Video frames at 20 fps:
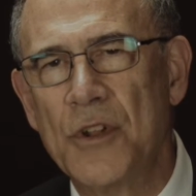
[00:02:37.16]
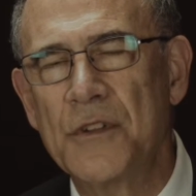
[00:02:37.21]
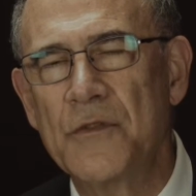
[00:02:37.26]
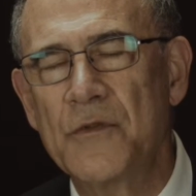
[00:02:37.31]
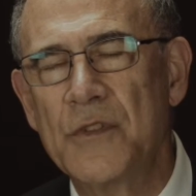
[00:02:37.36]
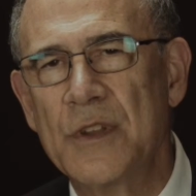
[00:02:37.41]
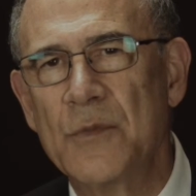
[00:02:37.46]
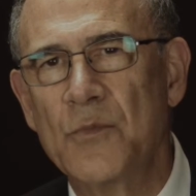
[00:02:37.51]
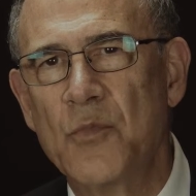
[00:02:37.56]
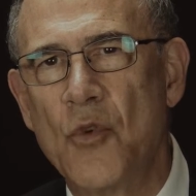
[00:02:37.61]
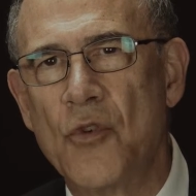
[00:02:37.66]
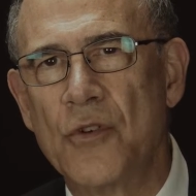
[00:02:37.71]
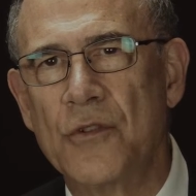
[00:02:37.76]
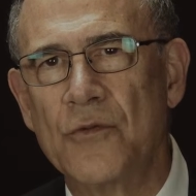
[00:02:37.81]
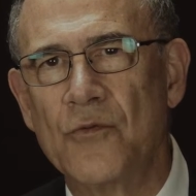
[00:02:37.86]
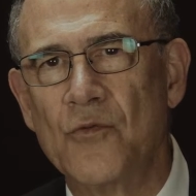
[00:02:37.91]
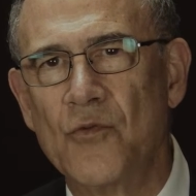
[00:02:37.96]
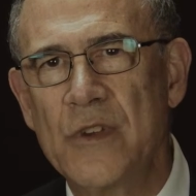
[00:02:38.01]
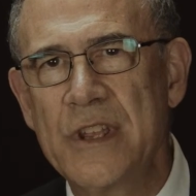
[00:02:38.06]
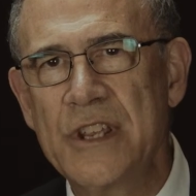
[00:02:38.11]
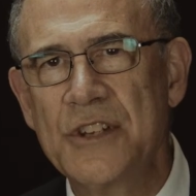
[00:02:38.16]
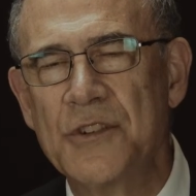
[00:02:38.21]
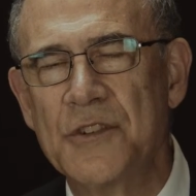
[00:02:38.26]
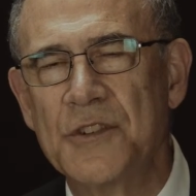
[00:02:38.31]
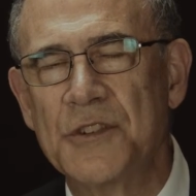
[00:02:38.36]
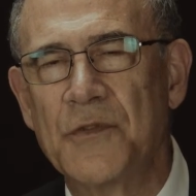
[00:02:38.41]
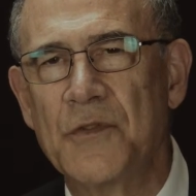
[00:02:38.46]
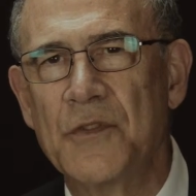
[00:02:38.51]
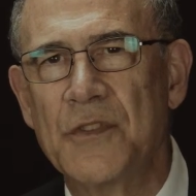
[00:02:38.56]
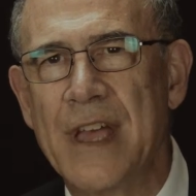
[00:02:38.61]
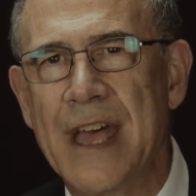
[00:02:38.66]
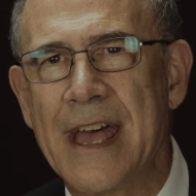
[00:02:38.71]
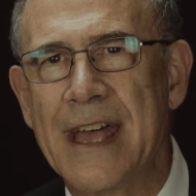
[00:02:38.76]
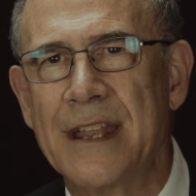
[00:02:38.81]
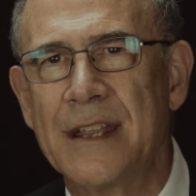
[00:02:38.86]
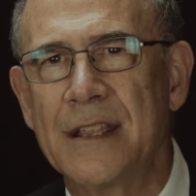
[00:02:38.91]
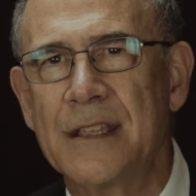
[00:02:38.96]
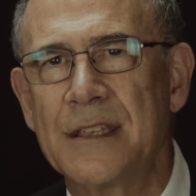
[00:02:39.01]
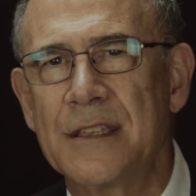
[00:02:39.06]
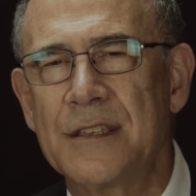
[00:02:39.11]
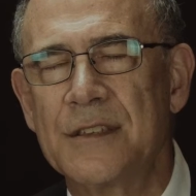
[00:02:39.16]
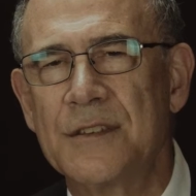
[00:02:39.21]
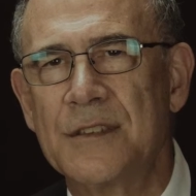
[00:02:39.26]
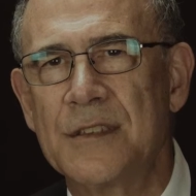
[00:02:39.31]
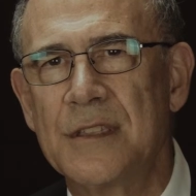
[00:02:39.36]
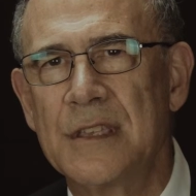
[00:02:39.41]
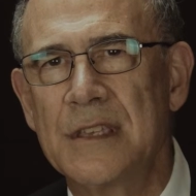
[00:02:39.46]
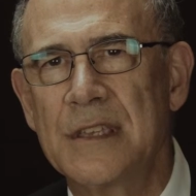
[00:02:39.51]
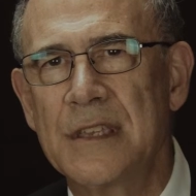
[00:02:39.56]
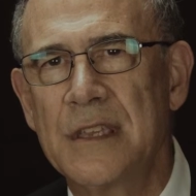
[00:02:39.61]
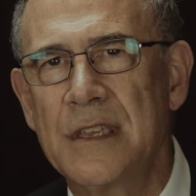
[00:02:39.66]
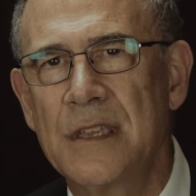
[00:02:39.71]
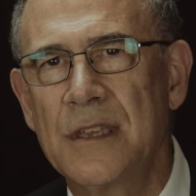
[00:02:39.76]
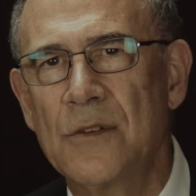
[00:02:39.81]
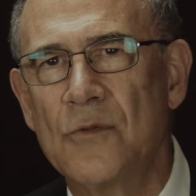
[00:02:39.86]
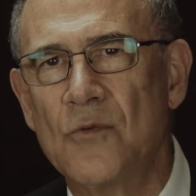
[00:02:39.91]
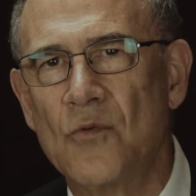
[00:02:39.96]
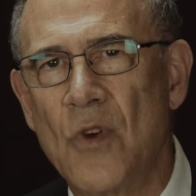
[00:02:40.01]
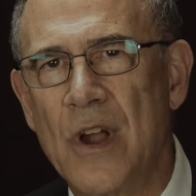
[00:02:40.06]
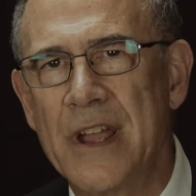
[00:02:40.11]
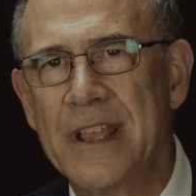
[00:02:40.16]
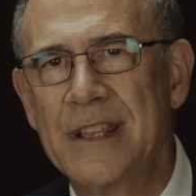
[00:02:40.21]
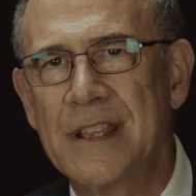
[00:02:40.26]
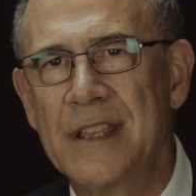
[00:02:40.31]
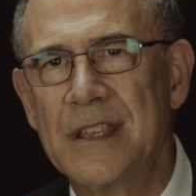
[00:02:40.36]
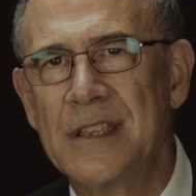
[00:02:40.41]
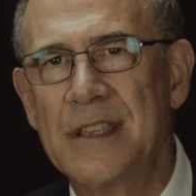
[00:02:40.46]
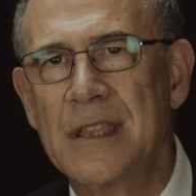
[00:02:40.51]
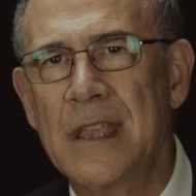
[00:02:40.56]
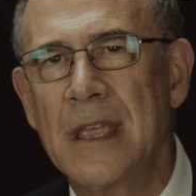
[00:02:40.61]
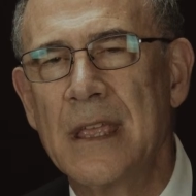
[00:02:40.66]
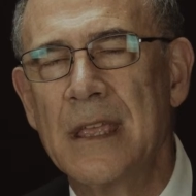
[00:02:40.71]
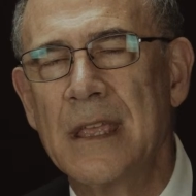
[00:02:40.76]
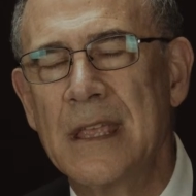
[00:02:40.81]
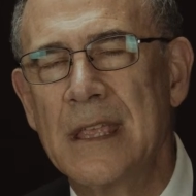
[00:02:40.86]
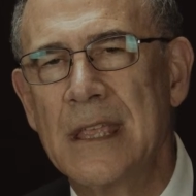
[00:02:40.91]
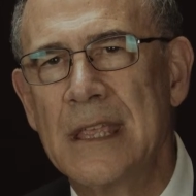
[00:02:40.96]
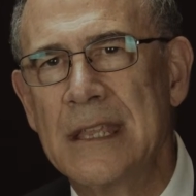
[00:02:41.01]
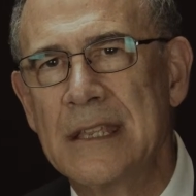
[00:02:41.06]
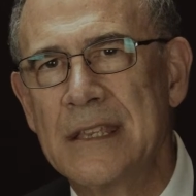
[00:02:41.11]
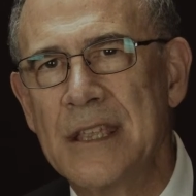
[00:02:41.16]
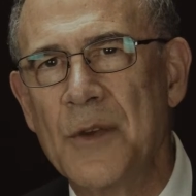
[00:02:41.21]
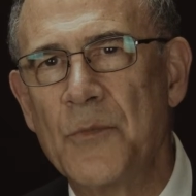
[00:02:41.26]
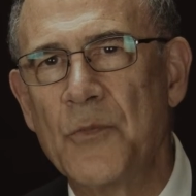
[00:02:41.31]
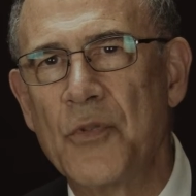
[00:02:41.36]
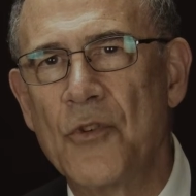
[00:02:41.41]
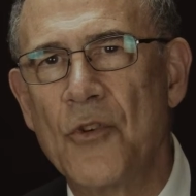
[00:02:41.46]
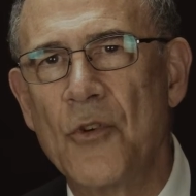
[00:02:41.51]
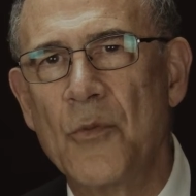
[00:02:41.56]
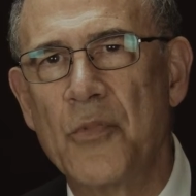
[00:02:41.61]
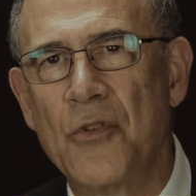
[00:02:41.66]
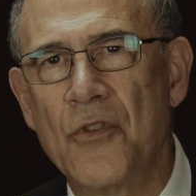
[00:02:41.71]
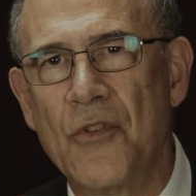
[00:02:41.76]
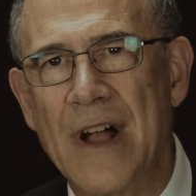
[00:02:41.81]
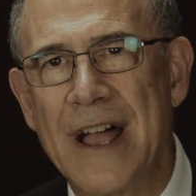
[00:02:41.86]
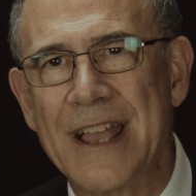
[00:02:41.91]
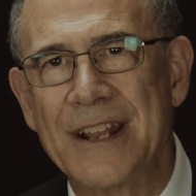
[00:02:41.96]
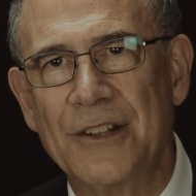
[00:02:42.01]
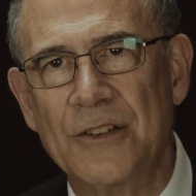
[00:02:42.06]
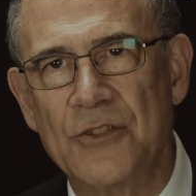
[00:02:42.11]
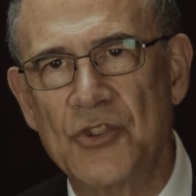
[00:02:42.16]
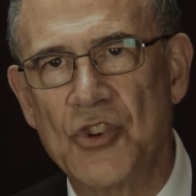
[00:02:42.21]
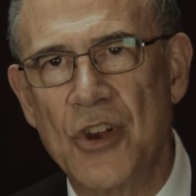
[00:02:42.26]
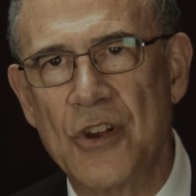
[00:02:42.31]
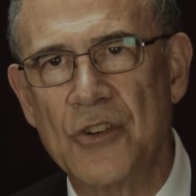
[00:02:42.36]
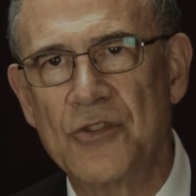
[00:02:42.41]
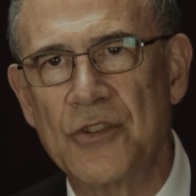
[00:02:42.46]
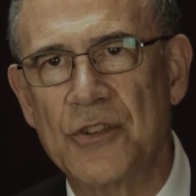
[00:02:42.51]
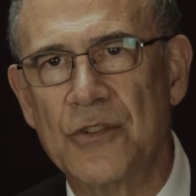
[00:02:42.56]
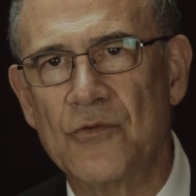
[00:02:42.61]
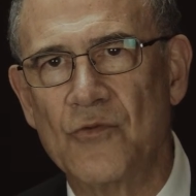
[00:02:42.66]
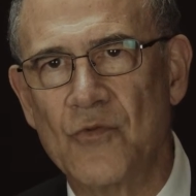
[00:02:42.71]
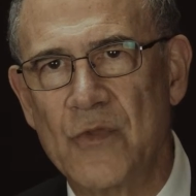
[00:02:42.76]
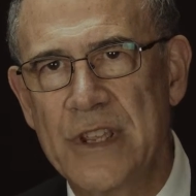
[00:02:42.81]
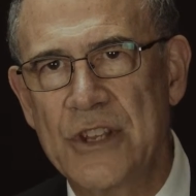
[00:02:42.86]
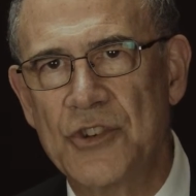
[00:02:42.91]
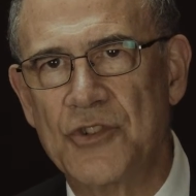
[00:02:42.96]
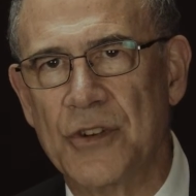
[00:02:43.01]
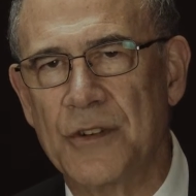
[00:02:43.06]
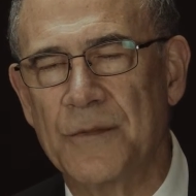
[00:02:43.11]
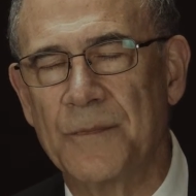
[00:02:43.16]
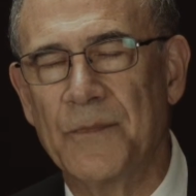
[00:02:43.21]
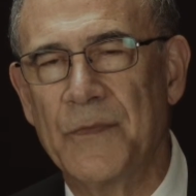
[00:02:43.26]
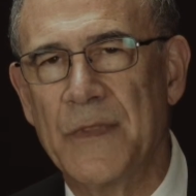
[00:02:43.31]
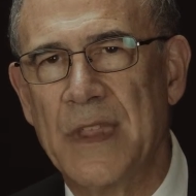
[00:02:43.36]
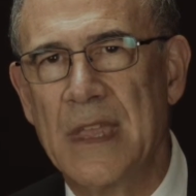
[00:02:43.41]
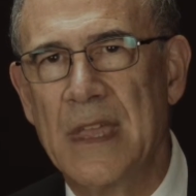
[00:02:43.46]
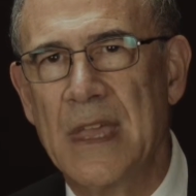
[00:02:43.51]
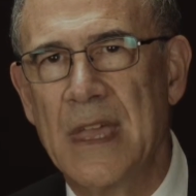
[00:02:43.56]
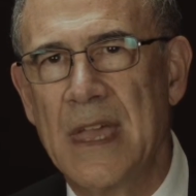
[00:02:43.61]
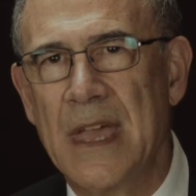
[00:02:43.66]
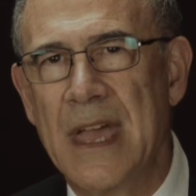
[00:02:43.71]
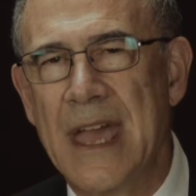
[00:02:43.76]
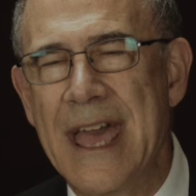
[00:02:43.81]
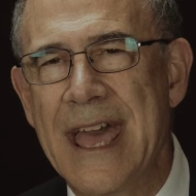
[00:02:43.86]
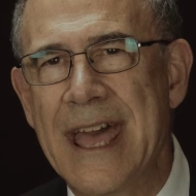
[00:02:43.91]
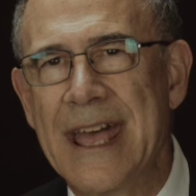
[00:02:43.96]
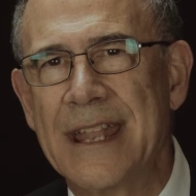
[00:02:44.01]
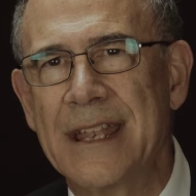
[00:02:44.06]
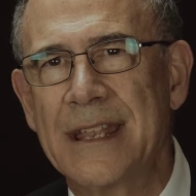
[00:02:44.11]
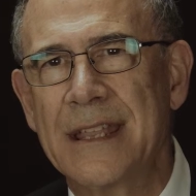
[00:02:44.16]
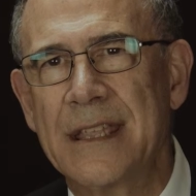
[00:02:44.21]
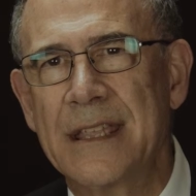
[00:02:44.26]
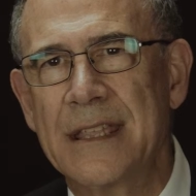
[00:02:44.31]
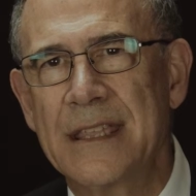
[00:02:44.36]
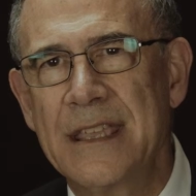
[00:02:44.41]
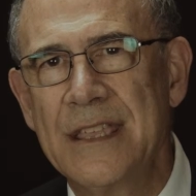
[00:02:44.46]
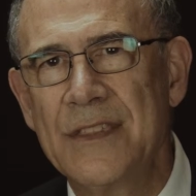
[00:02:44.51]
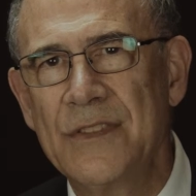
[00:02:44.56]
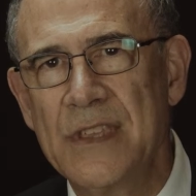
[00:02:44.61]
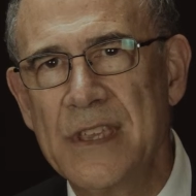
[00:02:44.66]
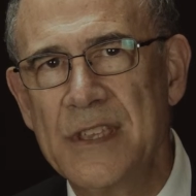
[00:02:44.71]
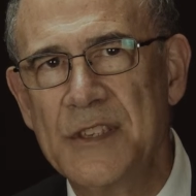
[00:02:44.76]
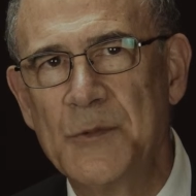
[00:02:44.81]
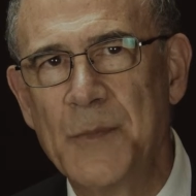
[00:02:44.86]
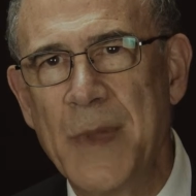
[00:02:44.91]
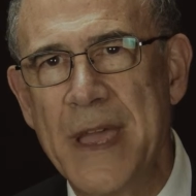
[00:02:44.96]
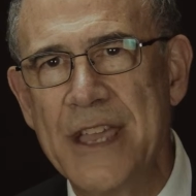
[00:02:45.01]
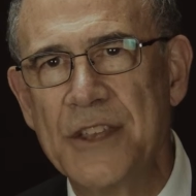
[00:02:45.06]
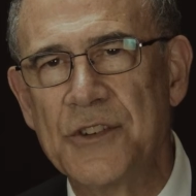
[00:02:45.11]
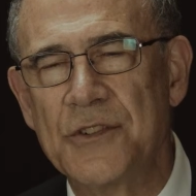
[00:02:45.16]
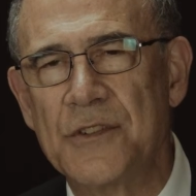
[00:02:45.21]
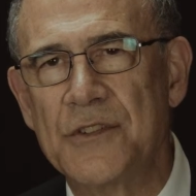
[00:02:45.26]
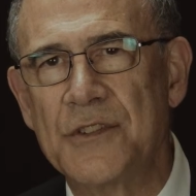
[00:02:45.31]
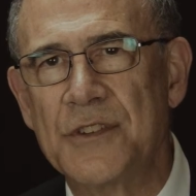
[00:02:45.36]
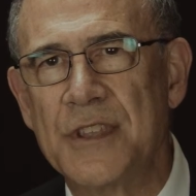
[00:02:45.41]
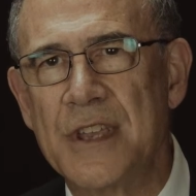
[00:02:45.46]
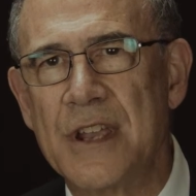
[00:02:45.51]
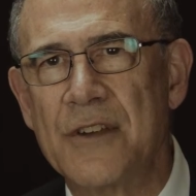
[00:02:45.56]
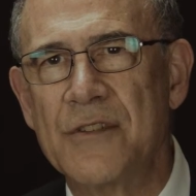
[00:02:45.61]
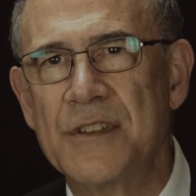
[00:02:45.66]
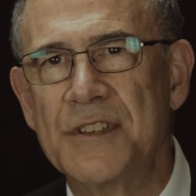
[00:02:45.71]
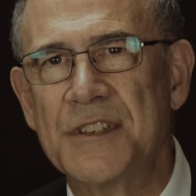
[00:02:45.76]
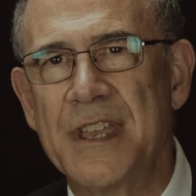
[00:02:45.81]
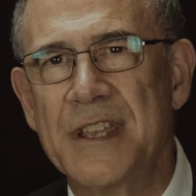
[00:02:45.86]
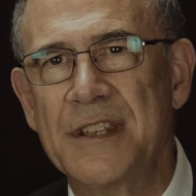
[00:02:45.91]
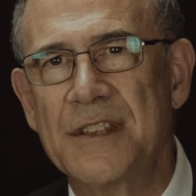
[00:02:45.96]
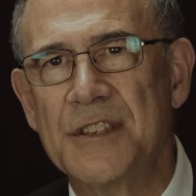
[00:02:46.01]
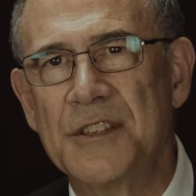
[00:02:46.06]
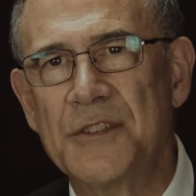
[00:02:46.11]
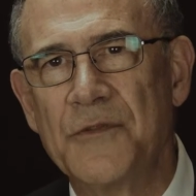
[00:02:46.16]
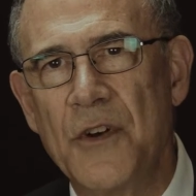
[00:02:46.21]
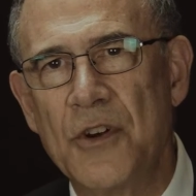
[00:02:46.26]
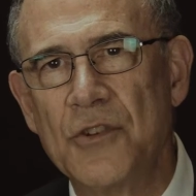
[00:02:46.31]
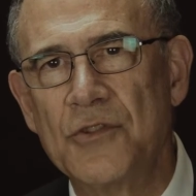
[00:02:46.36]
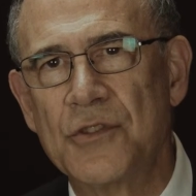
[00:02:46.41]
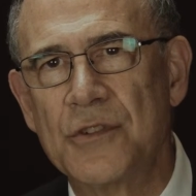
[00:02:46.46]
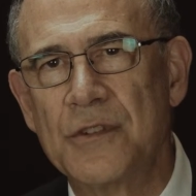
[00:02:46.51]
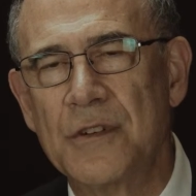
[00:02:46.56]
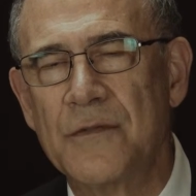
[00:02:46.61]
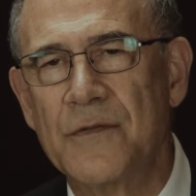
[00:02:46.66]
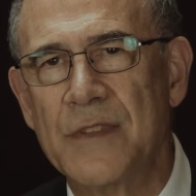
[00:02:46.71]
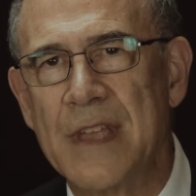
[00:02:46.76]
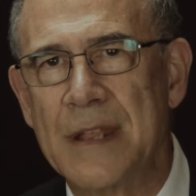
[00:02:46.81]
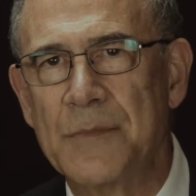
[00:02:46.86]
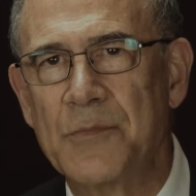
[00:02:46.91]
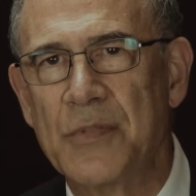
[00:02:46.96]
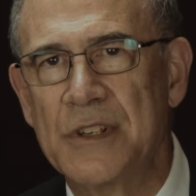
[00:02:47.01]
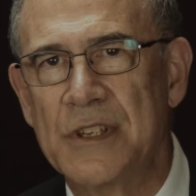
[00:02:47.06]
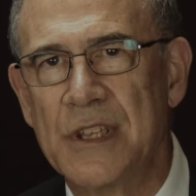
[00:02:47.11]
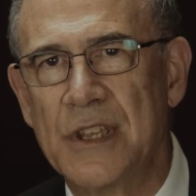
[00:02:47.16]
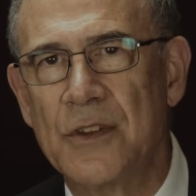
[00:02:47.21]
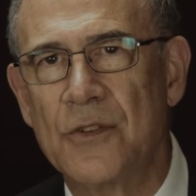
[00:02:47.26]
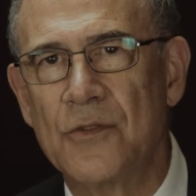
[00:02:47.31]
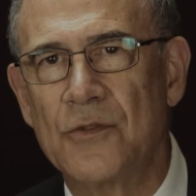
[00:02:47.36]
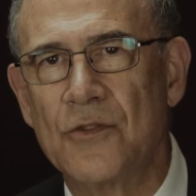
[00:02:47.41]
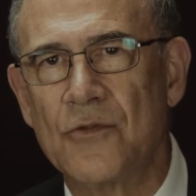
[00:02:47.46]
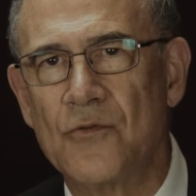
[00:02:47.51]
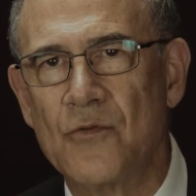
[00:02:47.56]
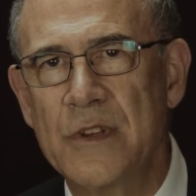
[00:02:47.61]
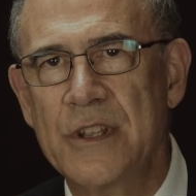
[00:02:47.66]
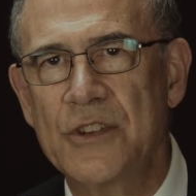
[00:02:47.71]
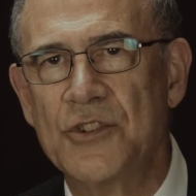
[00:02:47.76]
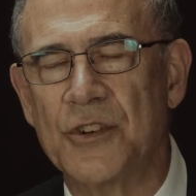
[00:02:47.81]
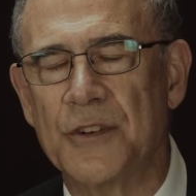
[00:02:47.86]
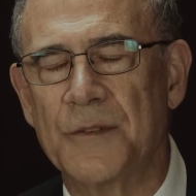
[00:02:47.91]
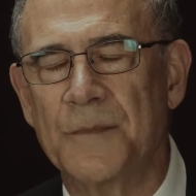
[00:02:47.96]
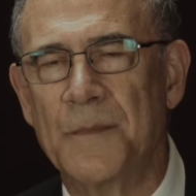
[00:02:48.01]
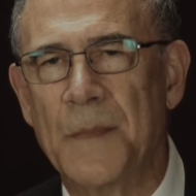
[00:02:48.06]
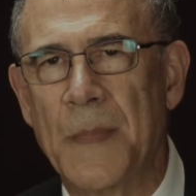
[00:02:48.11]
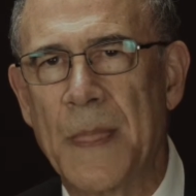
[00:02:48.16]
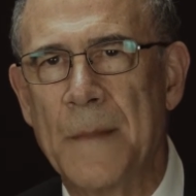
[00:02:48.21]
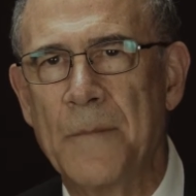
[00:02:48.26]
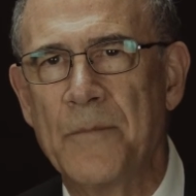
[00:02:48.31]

one of the important regions for that is the right temporoparietal junction region. And in these patients, there is a dysfunction of that particular region.